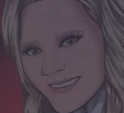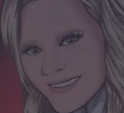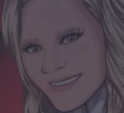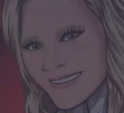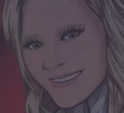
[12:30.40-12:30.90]

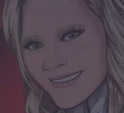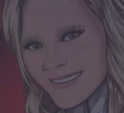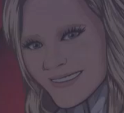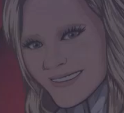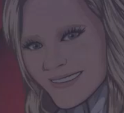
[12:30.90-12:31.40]

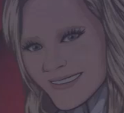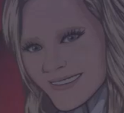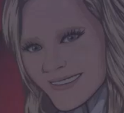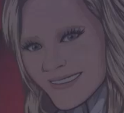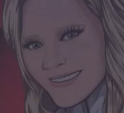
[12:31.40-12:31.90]

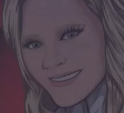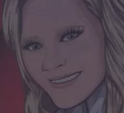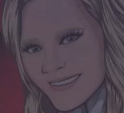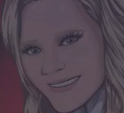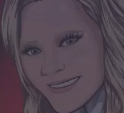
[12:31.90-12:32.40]

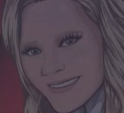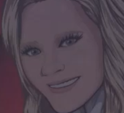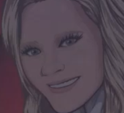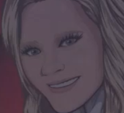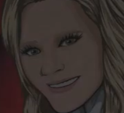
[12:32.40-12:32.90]

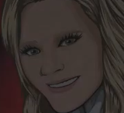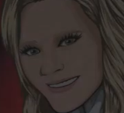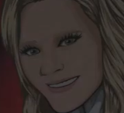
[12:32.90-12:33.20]
(silent)